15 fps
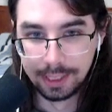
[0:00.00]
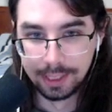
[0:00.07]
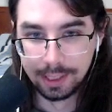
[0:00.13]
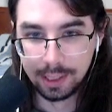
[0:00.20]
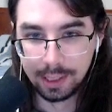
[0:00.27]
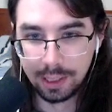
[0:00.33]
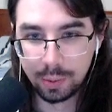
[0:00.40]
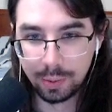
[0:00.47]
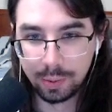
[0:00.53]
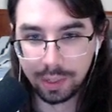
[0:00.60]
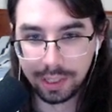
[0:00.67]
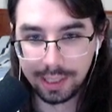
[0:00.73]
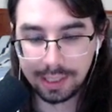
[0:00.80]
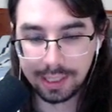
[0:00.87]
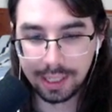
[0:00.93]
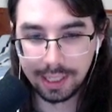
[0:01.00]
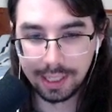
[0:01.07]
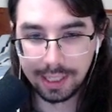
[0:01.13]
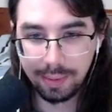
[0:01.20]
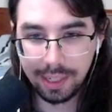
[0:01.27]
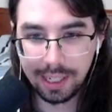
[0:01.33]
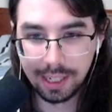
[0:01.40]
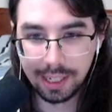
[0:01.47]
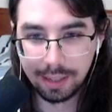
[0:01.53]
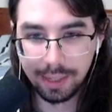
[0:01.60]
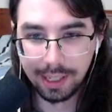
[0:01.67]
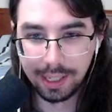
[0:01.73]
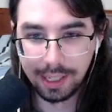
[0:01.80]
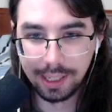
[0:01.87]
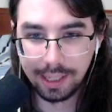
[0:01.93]
this run has suddenly become
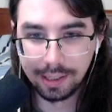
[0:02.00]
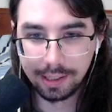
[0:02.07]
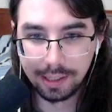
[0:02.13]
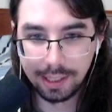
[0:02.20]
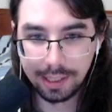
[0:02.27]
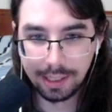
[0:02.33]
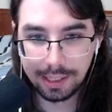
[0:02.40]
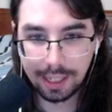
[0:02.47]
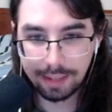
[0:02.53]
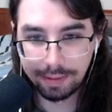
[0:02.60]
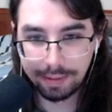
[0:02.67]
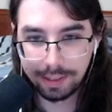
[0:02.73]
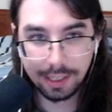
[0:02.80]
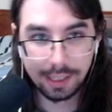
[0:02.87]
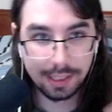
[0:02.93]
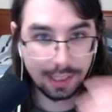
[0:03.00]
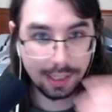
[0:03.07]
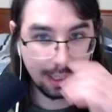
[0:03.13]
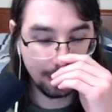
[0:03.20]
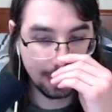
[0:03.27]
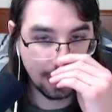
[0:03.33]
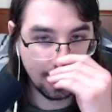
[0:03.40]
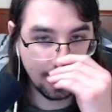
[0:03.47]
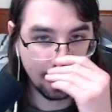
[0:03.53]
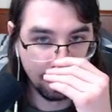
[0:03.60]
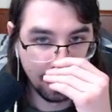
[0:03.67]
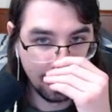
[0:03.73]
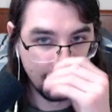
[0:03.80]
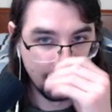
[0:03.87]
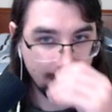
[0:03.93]
illegal. This definitely seems like a
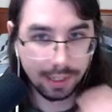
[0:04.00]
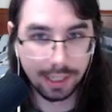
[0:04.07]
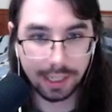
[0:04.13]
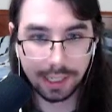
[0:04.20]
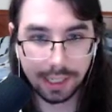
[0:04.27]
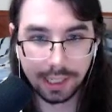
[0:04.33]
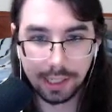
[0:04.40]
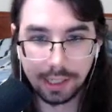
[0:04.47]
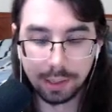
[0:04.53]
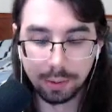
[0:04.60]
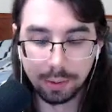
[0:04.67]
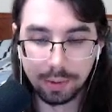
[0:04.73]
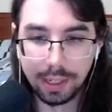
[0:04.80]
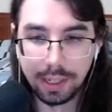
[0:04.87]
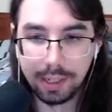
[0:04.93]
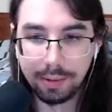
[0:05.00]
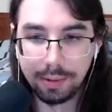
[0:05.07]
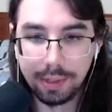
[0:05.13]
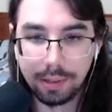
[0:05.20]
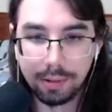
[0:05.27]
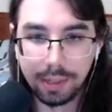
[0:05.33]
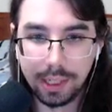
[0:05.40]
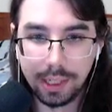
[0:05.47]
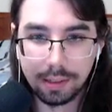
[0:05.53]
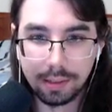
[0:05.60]
bit of an illegal run, I would agree.